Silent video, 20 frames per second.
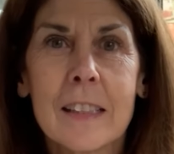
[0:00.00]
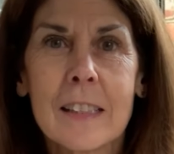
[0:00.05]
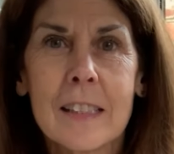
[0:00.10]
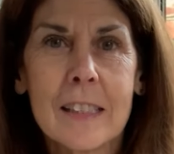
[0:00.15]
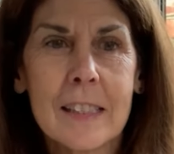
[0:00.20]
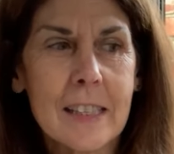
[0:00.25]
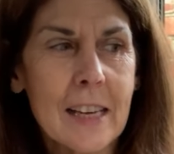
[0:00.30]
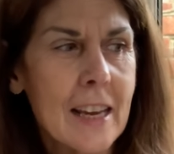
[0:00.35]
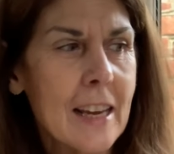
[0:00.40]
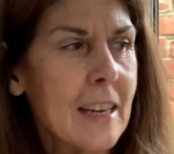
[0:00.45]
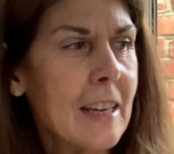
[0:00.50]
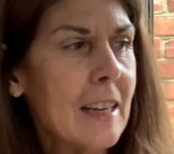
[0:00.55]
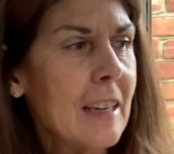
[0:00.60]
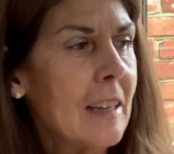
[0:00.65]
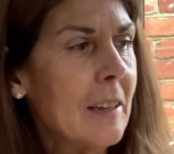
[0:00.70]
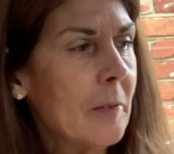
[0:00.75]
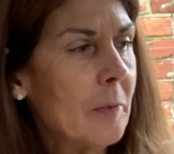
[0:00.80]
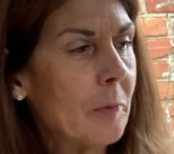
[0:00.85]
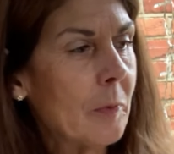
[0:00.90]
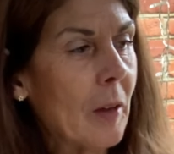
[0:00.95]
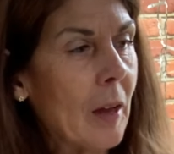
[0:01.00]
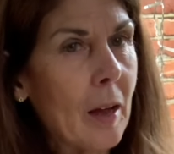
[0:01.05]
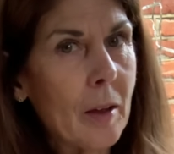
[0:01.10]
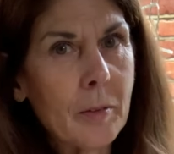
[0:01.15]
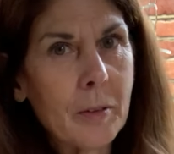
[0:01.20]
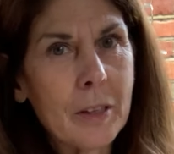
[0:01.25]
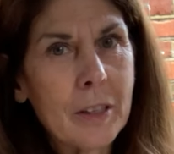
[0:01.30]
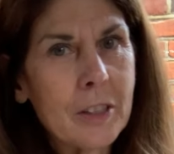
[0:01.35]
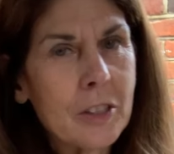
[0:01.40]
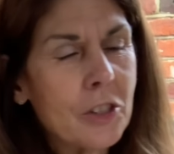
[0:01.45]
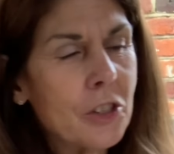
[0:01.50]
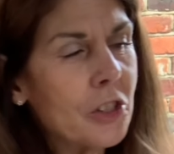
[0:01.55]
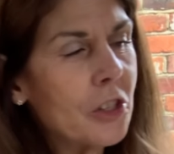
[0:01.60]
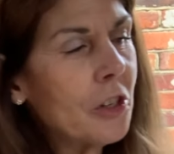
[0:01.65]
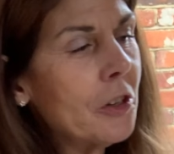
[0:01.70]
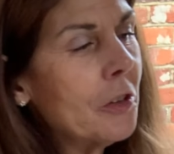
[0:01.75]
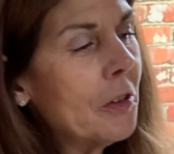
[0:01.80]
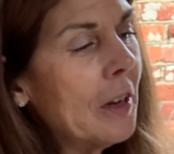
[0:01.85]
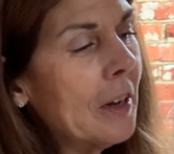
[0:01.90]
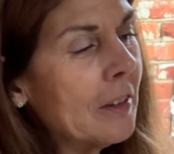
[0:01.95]
Today I'm going to show
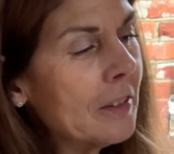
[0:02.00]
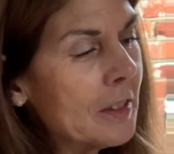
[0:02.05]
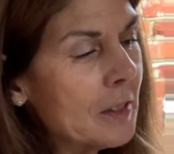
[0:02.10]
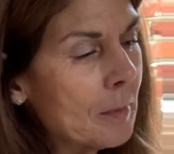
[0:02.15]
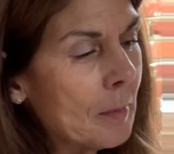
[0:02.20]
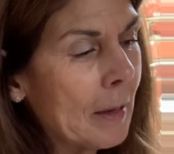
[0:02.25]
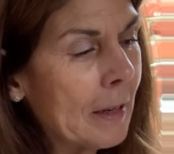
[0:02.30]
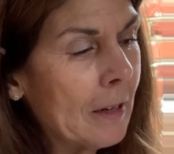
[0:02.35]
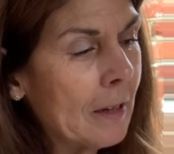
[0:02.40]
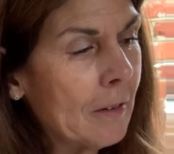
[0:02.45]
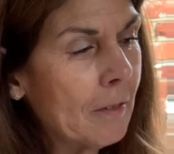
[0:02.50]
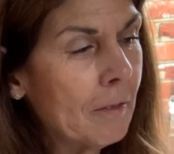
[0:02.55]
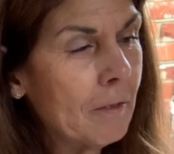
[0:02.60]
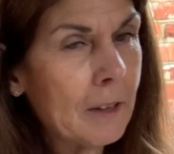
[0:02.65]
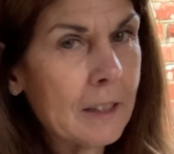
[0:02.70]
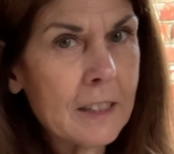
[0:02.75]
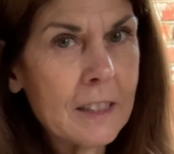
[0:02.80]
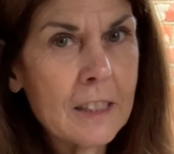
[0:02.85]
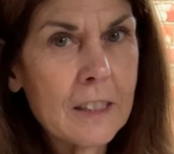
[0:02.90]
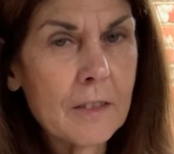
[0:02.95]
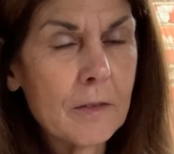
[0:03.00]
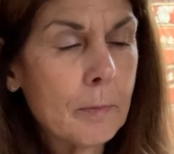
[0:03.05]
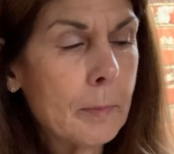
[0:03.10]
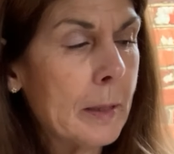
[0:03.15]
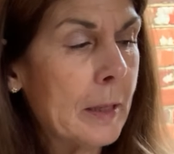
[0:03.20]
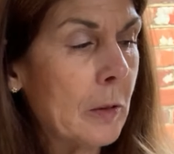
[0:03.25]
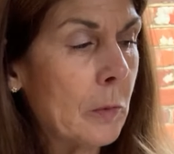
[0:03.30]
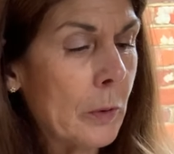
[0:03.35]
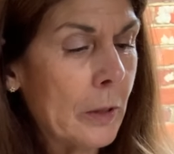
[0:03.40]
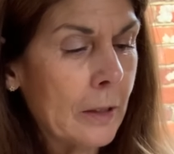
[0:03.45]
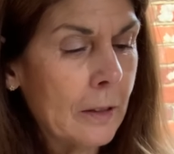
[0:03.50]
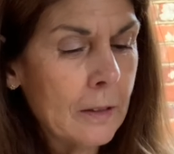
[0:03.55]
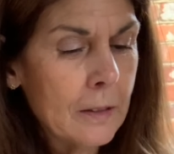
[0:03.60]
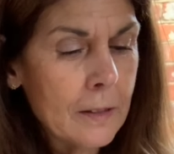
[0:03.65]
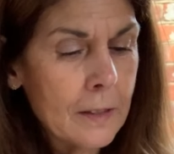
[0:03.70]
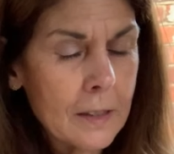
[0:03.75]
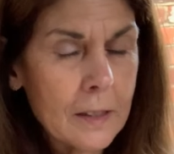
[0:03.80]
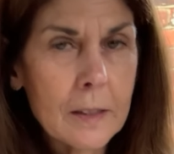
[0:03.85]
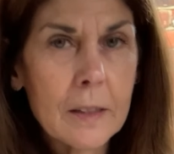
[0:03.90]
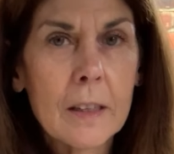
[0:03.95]
you how to make festive
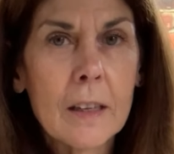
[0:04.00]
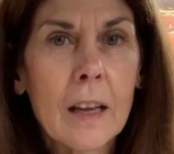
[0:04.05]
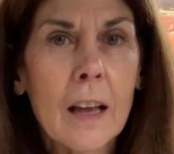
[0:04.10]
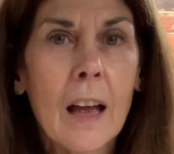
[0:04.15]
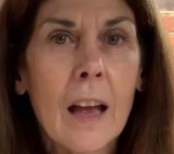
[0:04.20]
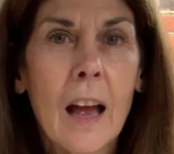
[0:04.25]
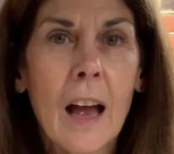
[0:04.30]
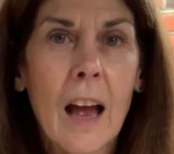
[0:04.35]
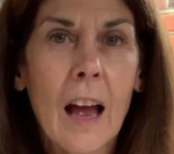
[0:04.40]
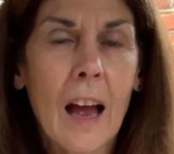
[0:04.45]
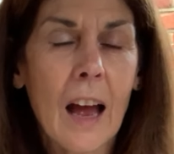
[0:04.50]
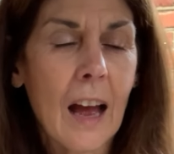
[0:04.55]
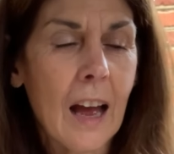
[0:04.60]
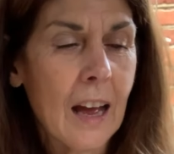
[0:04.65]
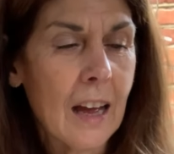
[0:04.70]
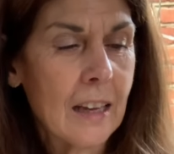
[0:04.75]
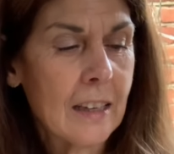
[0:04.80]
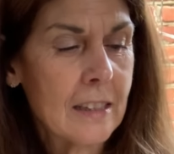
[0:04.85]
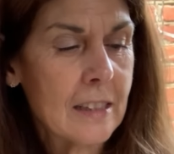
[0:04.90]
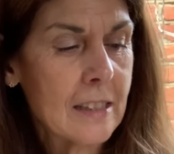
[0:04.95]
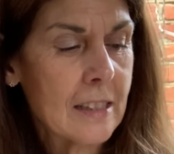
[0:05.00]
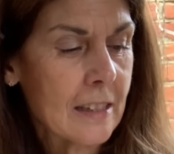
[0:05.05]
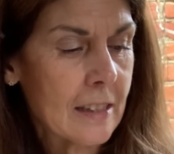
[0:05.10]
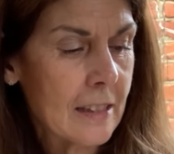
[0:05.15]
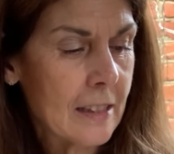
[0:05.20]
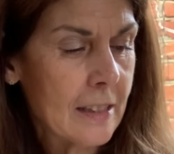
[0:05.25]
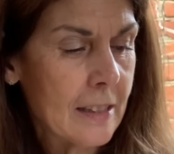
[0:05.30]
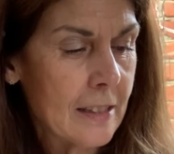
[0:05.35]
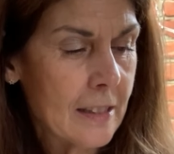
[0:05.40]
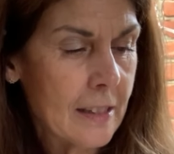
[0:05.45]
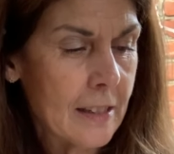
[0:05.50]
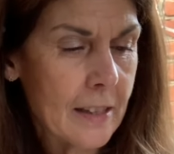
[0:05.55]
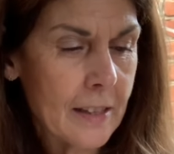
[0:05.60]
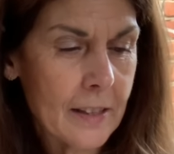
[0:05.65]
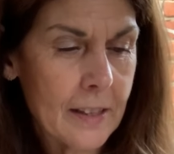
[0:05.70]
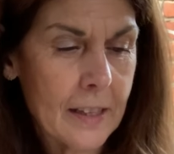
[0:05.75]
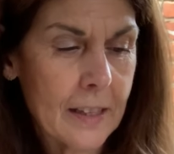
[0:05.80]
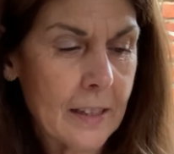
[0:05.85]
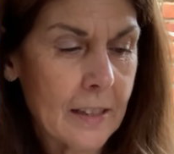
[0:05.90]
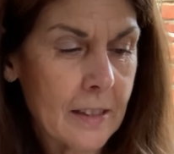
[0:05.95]
pinwheels, and these are the
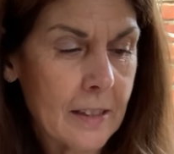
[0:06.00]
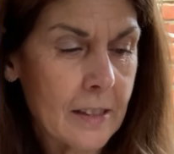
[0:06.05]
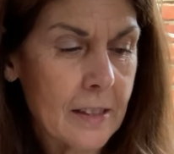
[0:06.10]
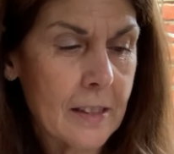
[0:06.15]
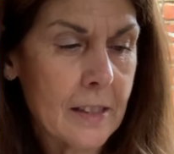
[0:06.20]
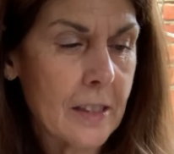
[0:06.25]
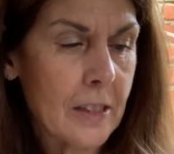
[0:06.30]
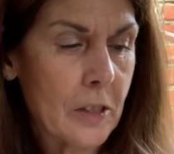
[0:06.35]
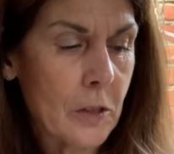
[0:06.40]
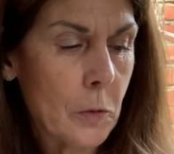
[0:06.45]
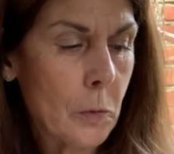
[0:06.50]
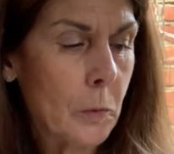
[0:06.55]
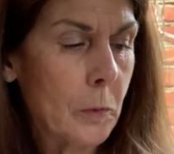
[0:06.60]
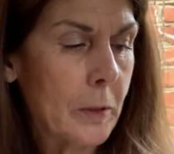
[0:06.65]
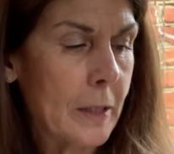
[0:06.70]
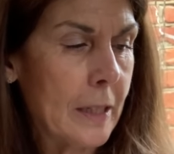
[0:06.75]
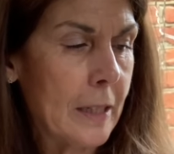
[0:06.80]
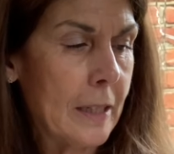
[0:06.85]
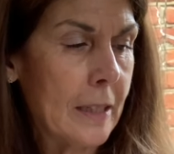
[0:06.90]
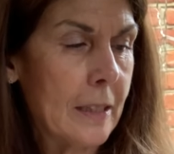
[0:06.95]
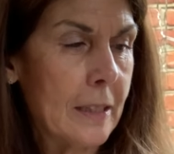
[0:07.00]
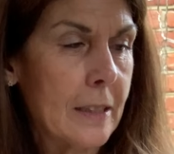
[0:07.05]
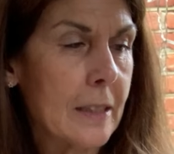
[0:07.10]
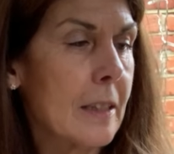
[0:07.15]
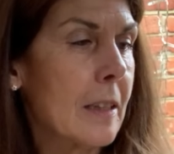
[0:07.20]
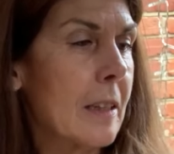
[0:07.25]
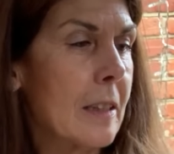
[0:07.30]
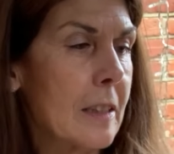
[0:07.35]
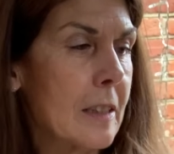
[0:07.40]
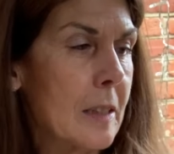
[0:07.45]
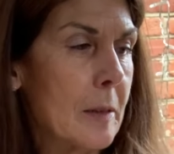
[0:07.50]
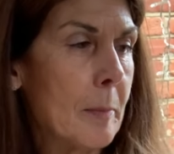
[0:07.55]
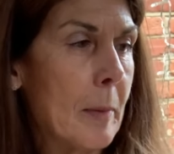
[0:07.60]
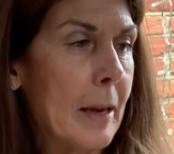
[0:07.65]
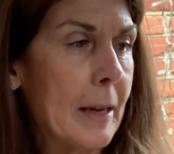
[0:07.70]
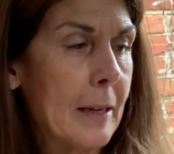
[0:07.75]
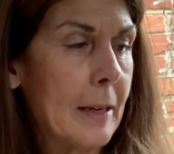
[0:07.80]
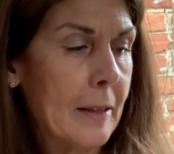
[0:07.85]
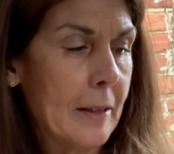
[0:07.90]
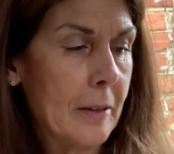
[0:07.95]
things that you will need to
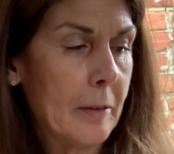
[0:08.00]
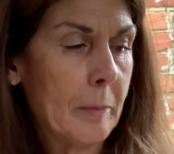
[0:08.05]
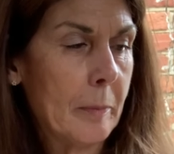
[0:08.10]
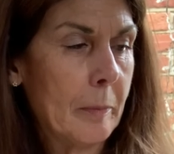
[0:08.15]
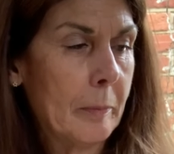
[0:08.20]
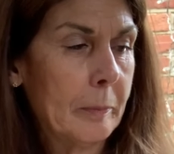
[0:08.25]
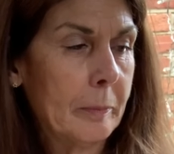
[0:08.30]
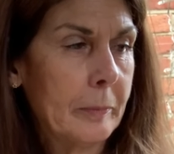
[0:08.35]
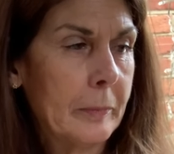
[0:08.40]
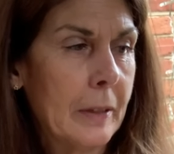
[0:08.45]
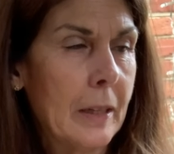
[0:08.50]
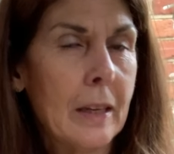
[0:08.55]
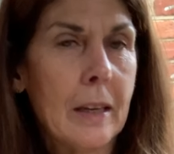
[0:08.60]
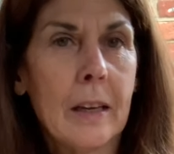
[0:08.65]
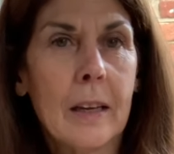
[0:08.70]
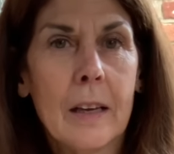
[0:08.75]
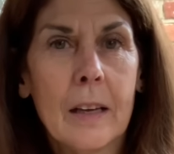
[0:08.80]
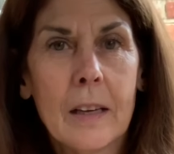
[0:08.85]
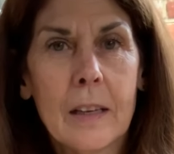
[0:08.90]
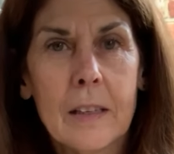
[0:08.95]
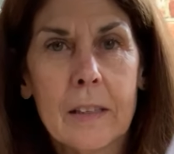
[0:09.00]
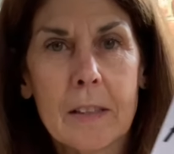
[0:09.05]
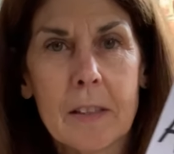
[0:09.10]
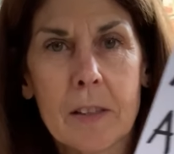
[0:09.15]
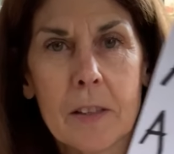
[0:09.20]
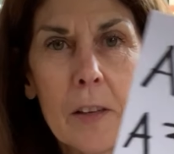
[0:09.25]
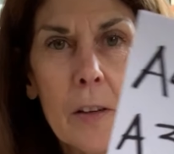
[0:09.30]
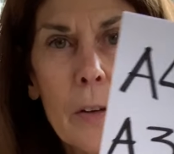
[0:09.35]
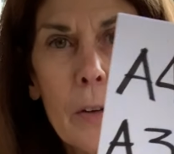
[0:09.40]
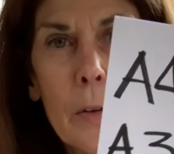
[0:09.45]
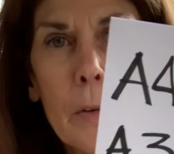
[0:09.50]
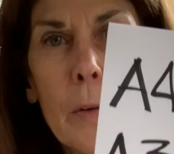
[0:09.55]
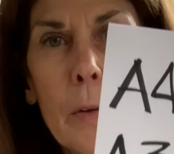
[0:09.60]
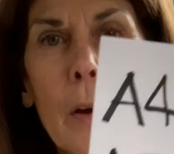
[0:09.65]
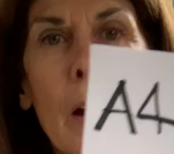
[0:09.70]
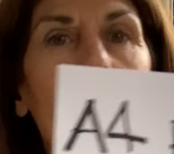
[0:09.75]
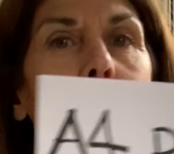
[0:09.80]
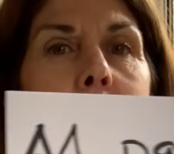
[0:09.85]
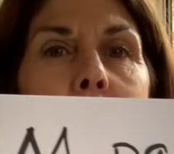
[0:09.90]
make them. So